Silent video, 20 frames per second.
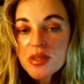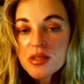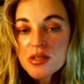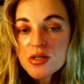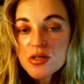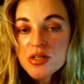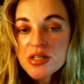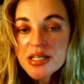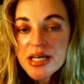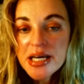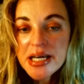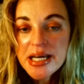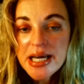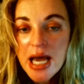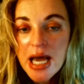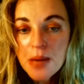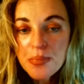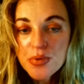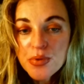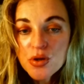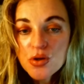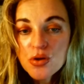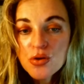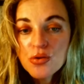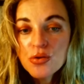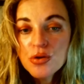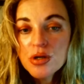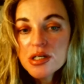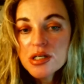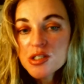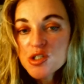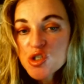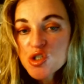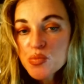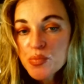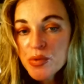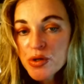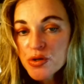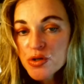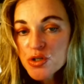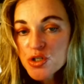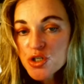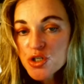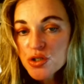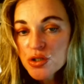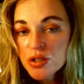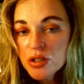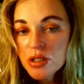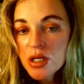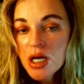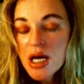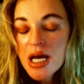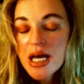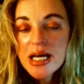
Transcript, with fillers: to say Capricorn and spiritual,